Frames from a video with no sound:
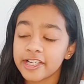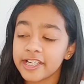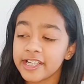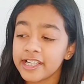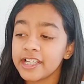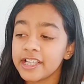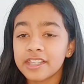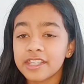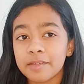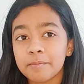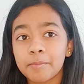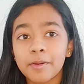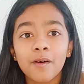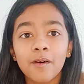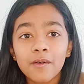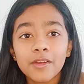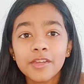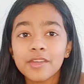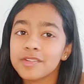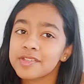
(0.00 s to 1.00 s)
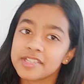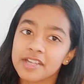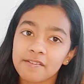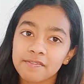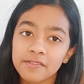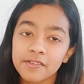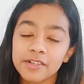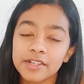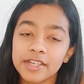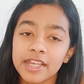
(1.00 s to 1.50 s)
Either put all your stuff
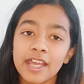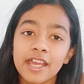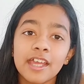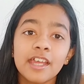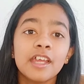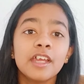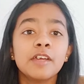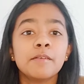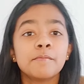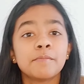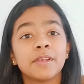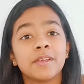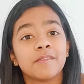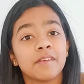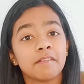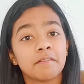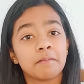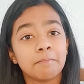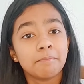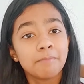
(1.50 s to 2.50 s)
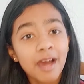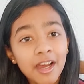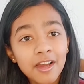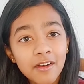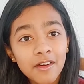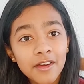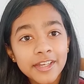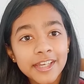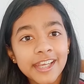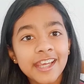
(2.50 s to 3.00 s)
on it, put your favourite mug
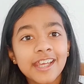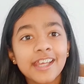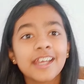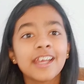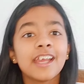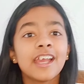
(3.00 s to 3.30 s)
on it.